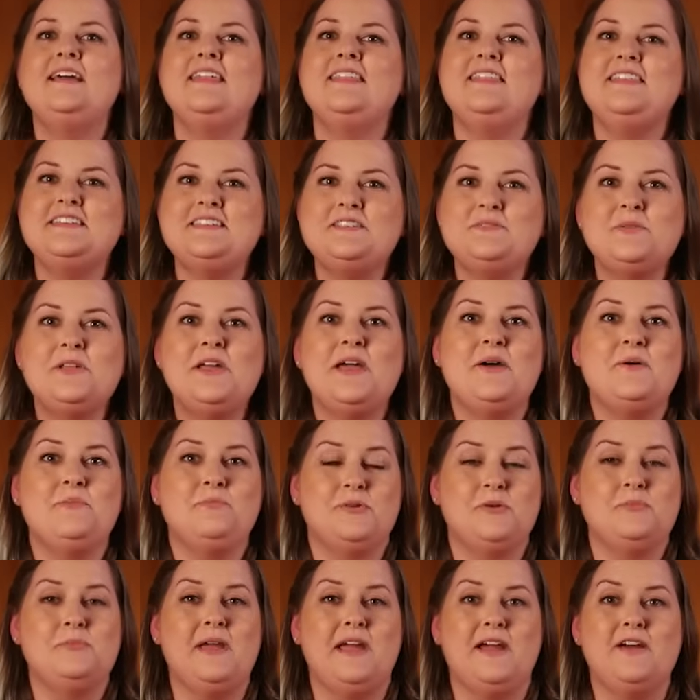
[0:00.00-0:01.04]
This will help
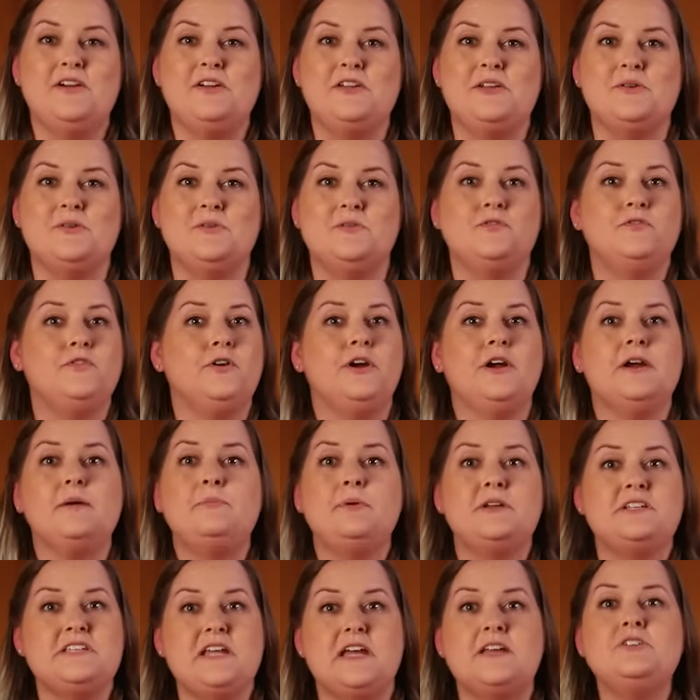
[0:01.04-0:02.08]
prepare you for a
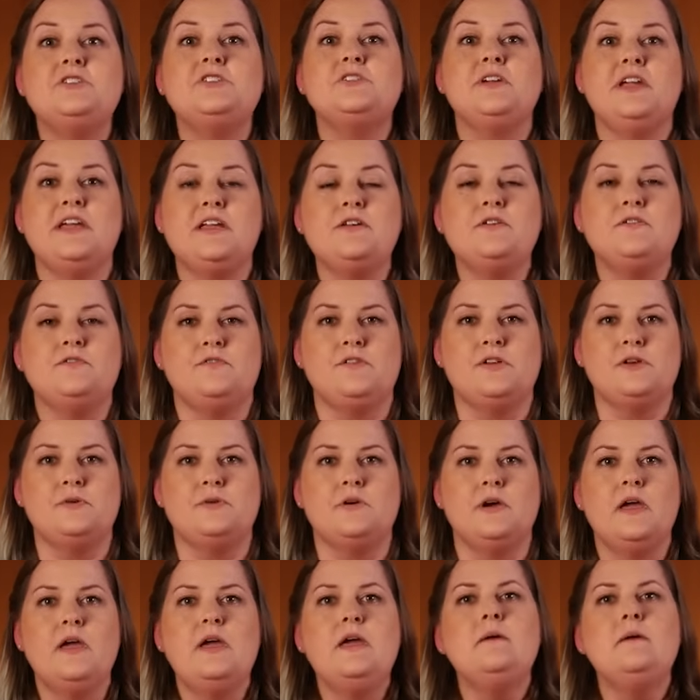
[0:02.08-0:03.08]
potential interview